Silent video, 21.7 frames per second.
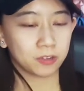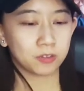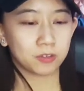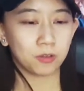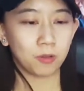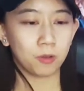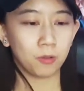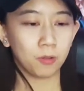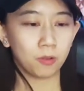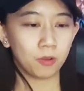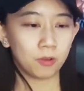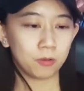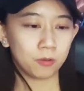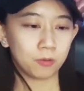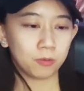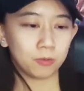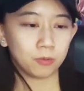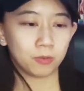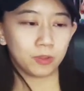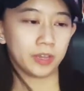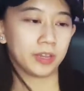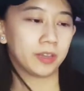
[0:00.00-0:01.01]
solo,
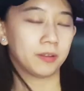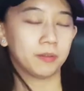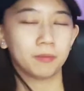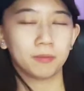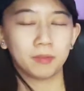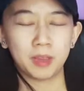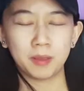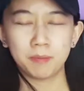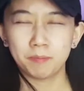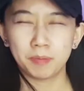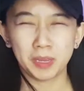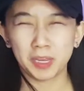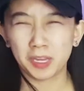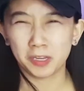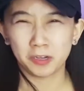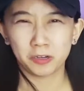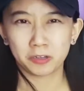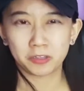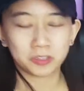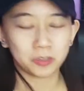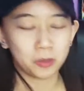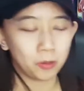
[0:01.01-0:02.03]
like him being in
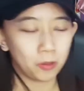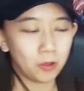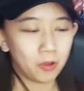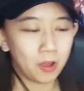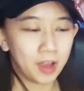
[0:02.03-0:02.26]
a solo.